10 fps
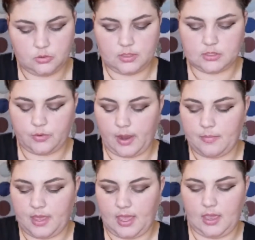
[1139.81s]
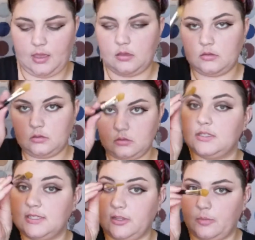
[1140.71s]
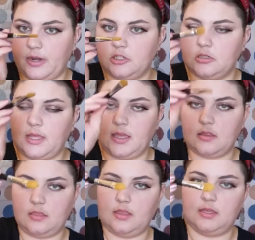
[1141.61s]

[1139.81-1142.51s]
do is grab a concealer brush like